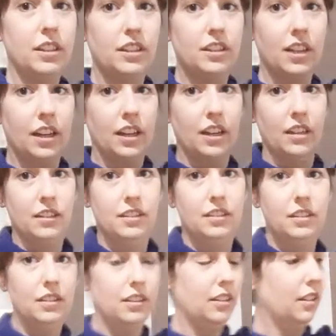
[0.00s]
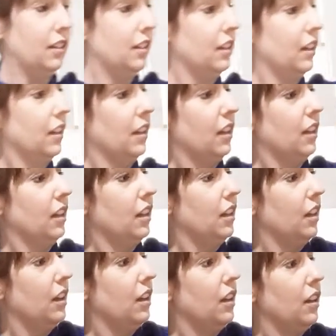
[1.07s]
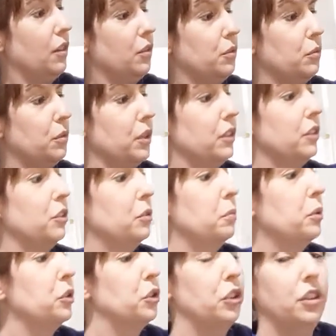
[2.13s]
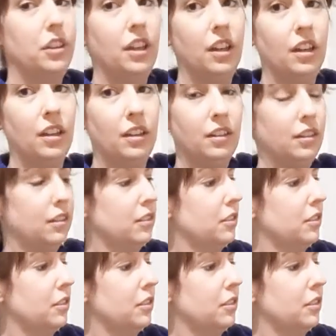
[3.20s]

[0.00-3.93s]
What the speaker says: this has one little pusher thing,